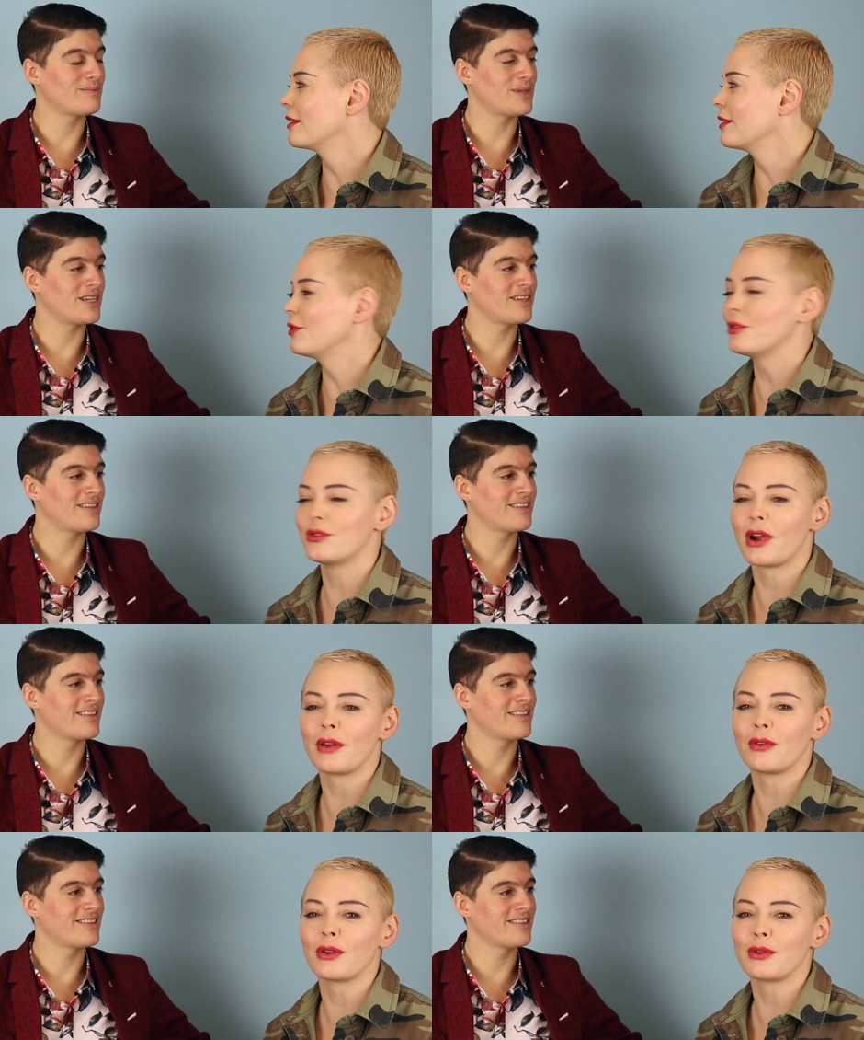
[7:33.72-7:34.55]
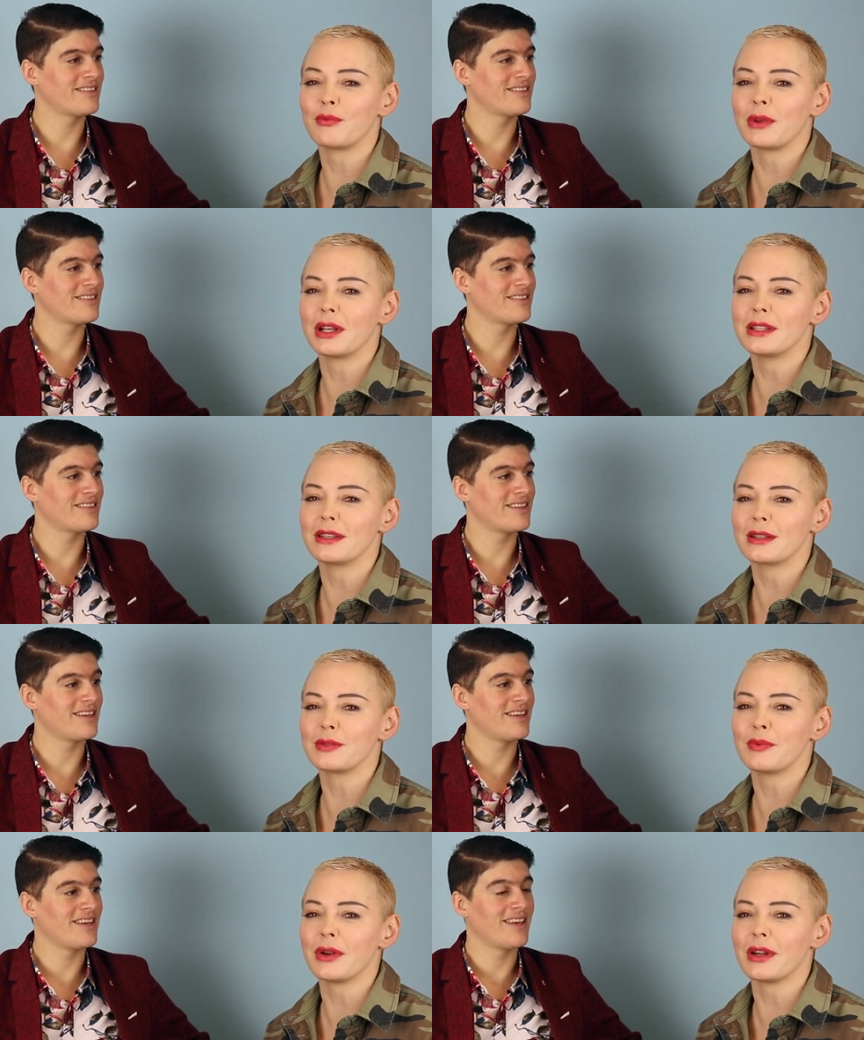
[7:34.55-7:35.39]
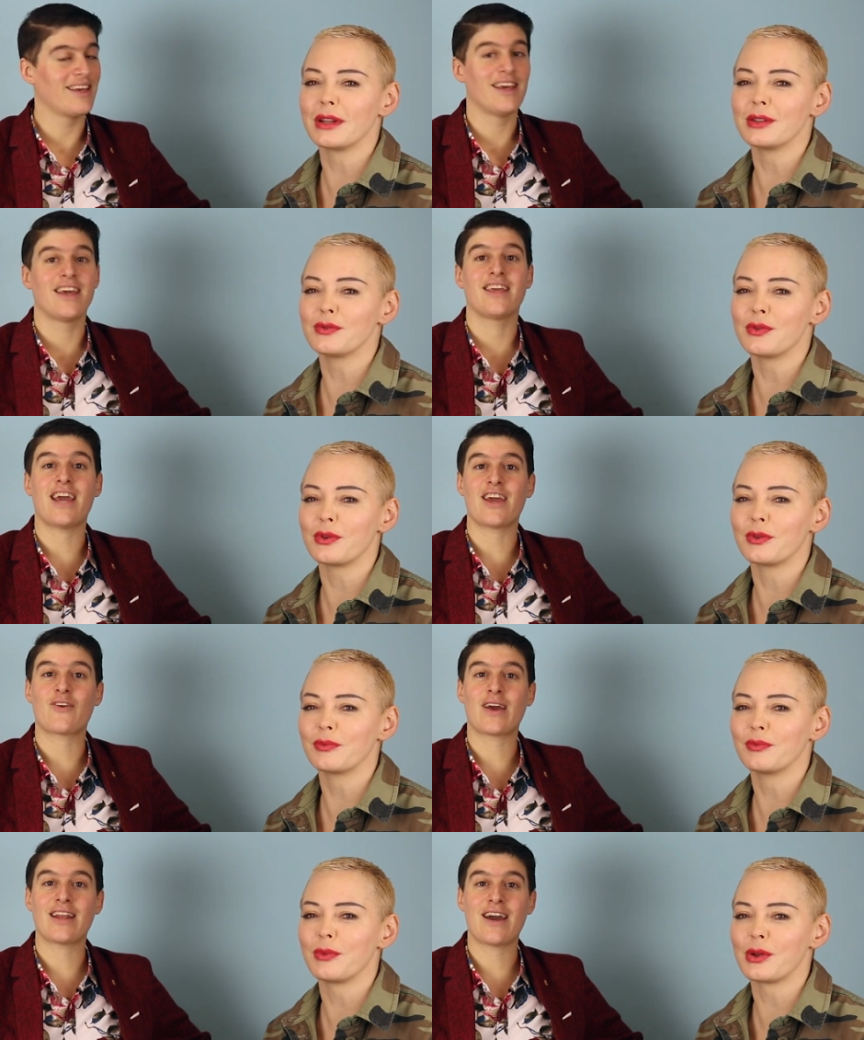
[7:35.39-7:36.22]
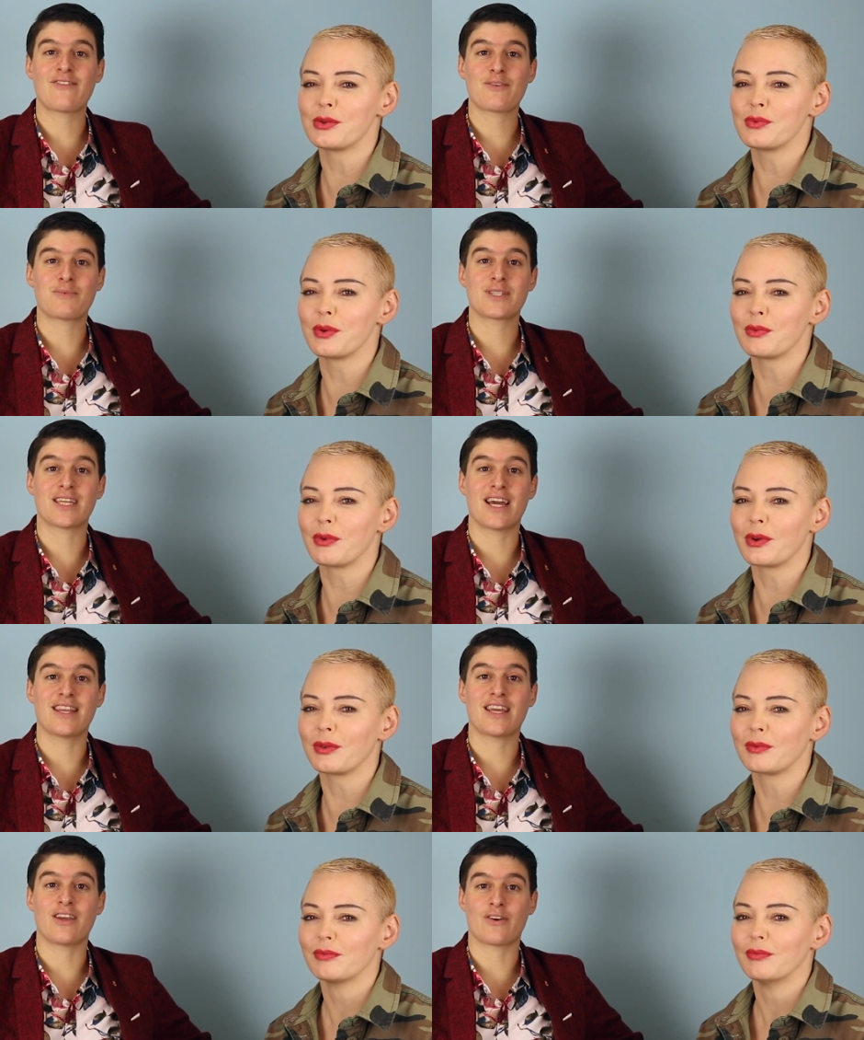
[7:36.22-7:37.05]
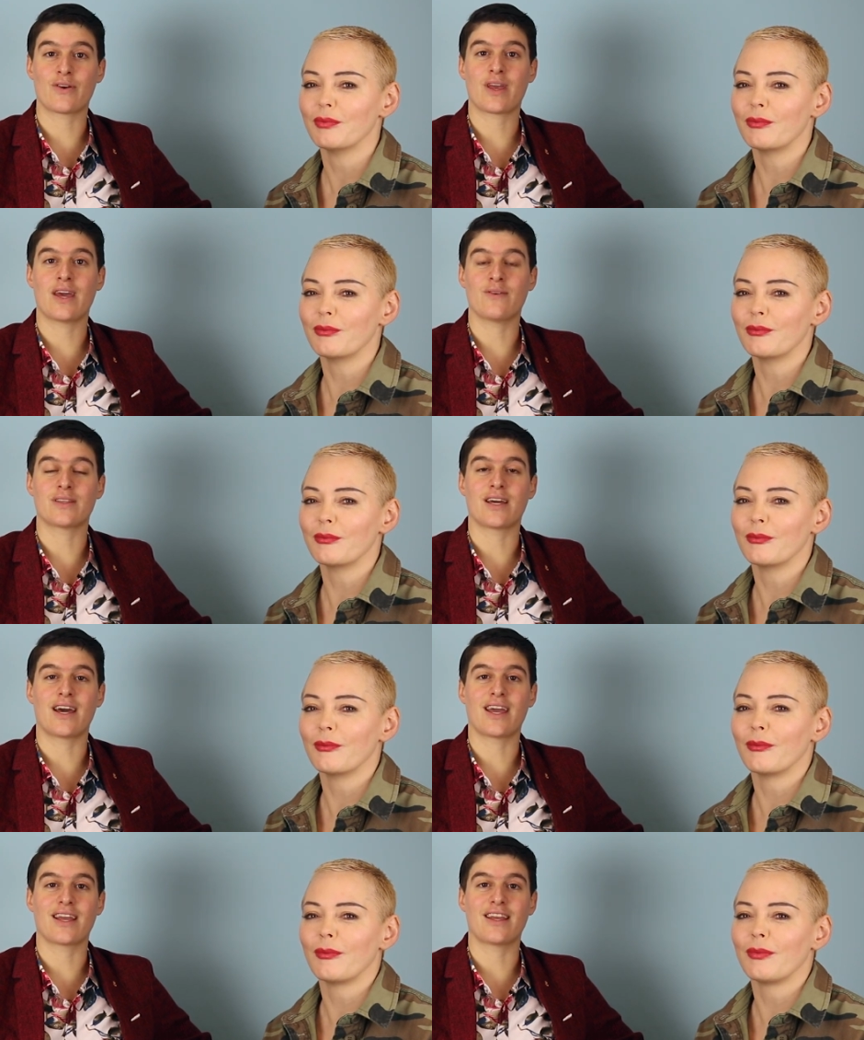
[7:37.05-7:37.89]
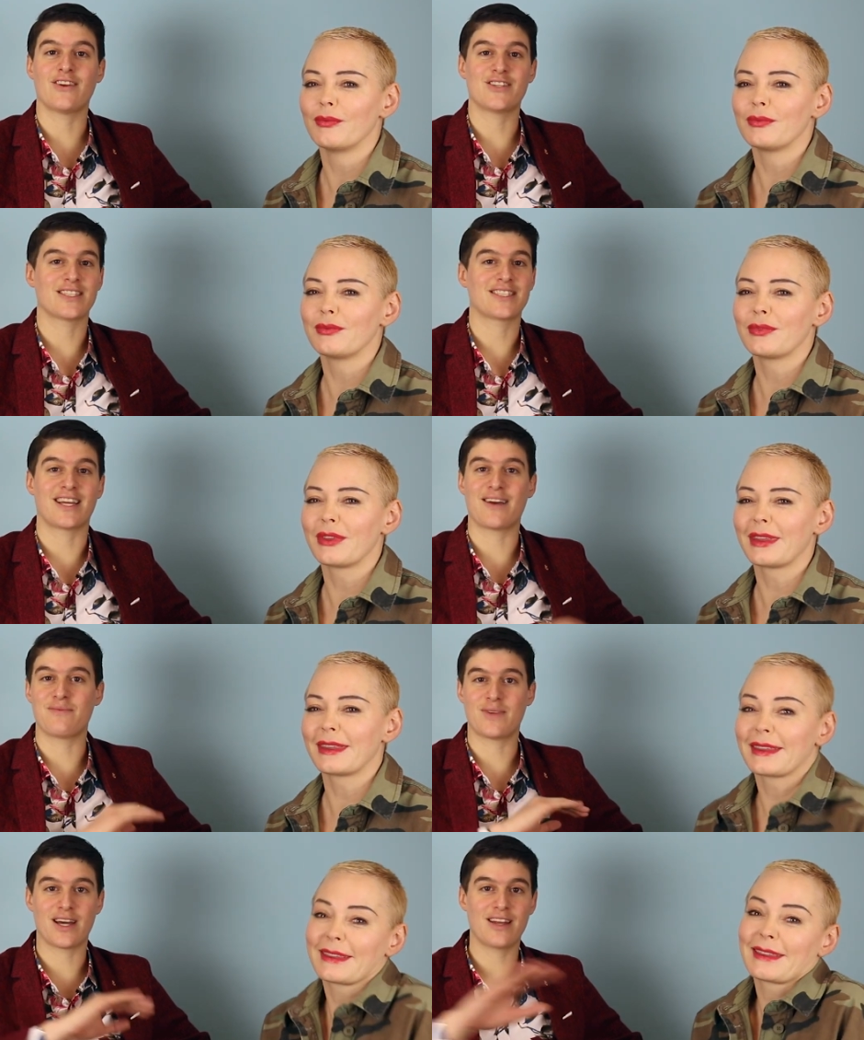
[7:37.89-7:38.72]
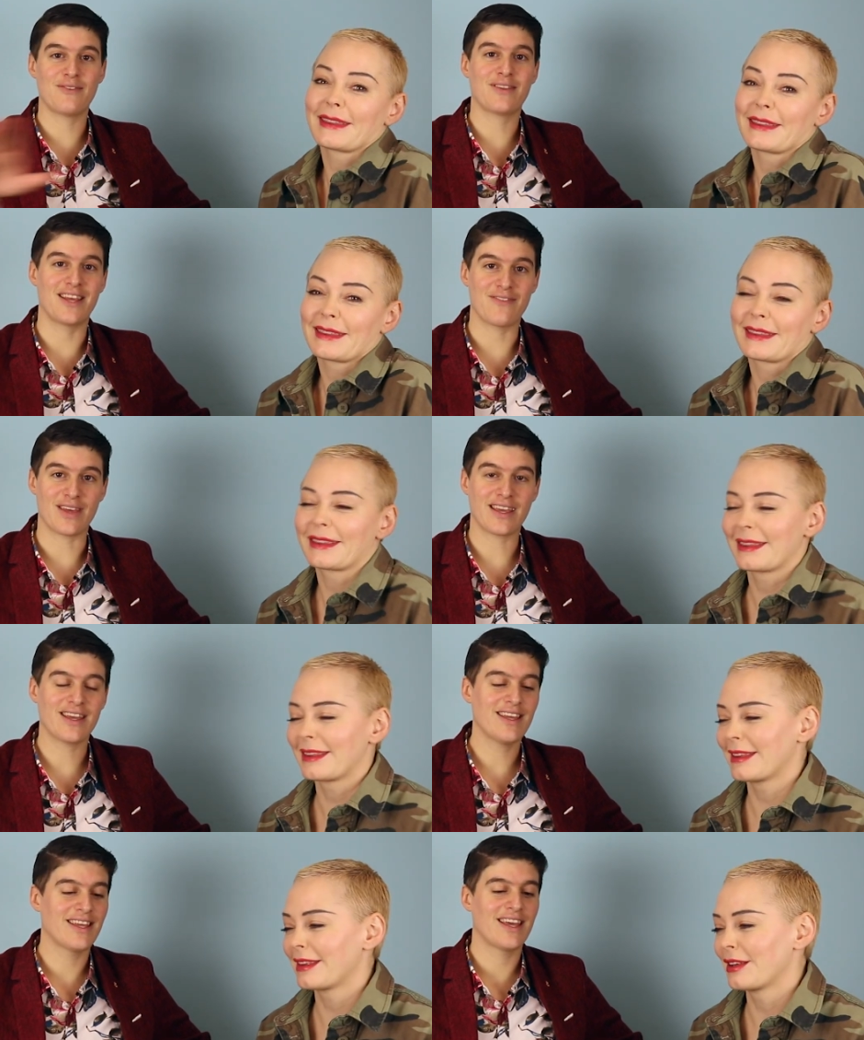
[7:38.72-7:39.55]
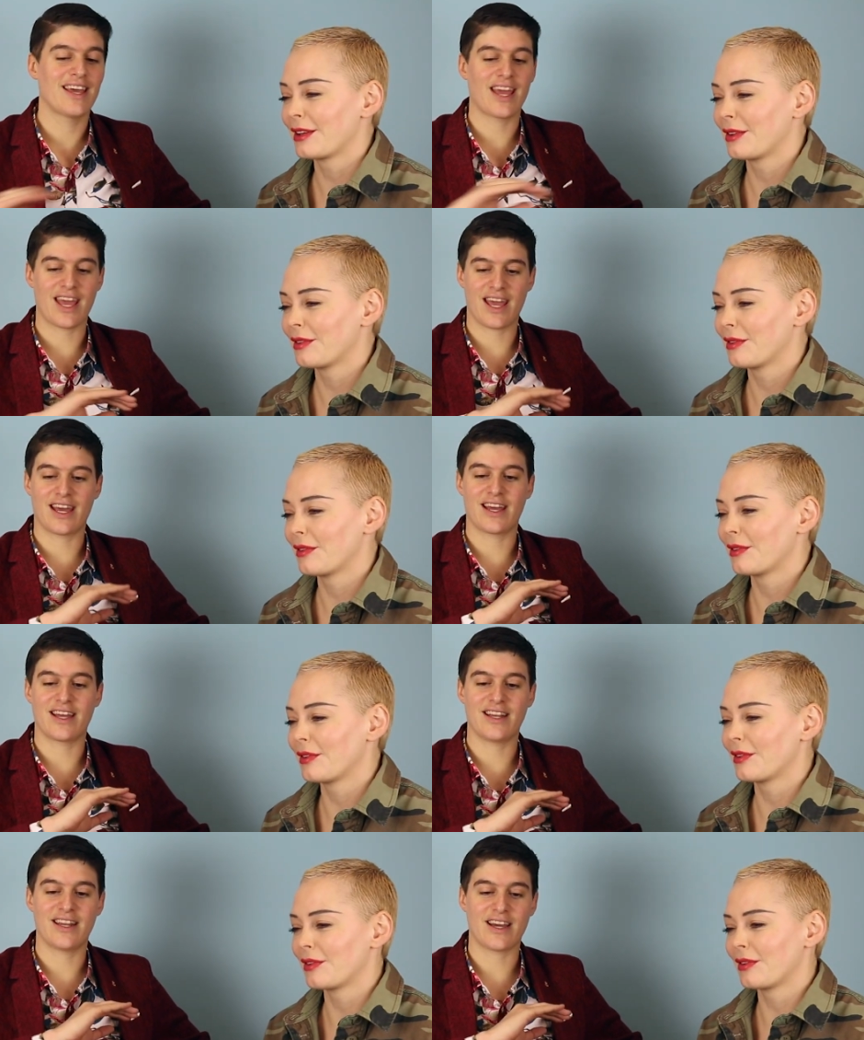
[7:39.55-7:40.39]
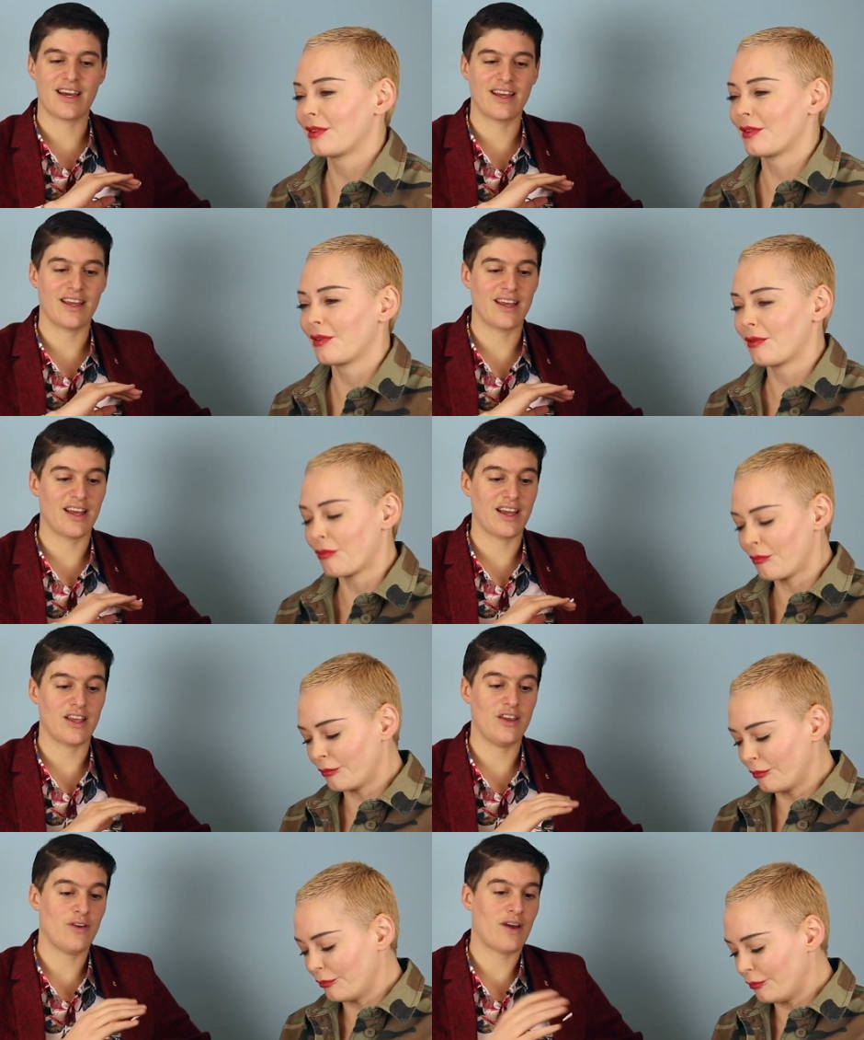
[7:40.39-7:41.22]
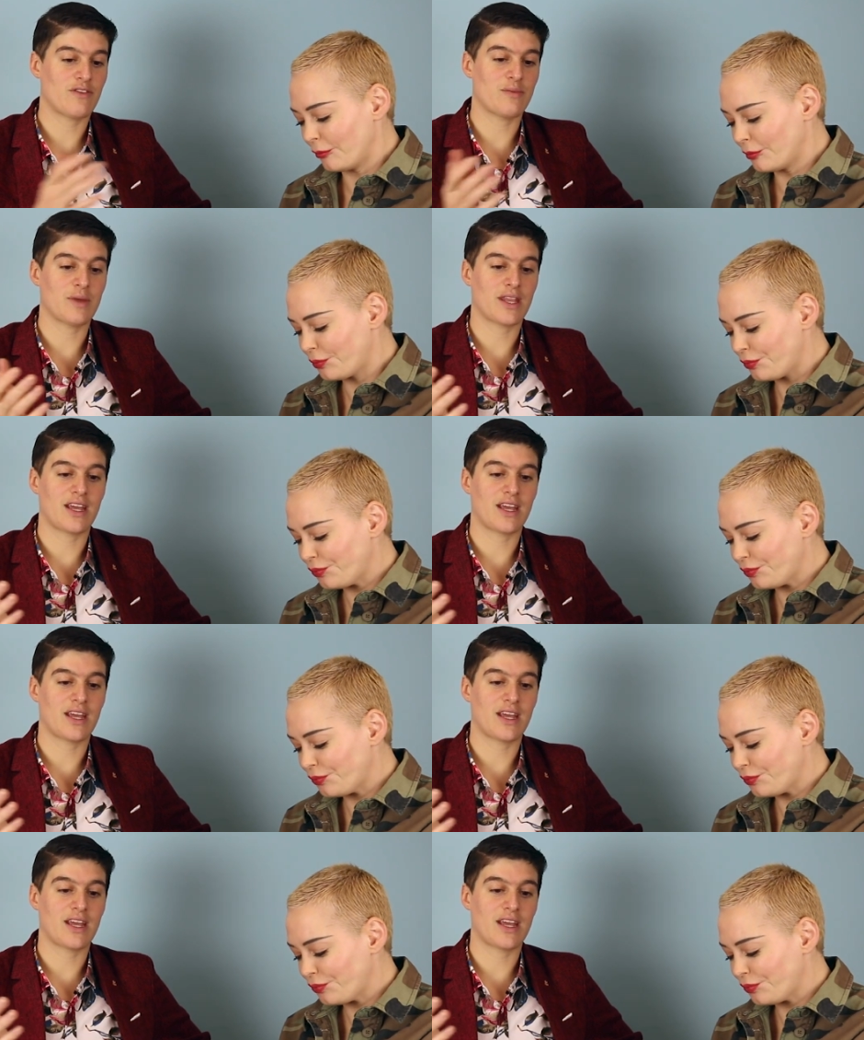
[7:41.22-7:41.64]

Speaker 1: But
Speaker 2: driving with me is an experience.
Speaker 1: Yeah, you kind of have to pretend that you're okay with dying. You're just like, I'm done living, and you have to be